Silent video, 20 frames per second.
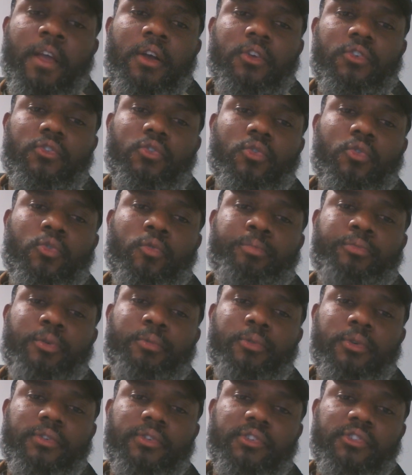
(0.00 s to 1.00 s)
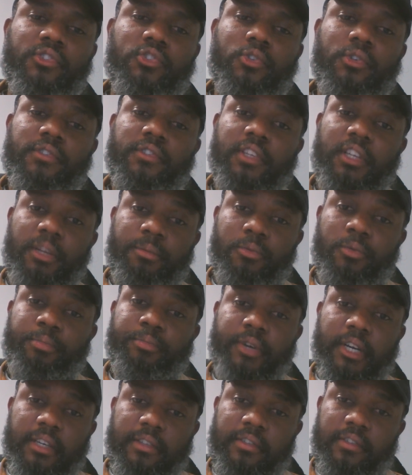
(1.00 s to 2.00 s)
So promoting sustainable
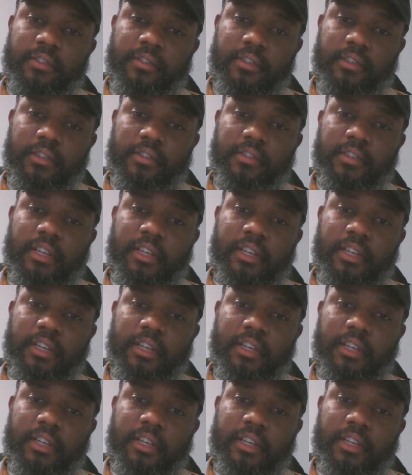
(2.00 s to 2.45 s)
practices,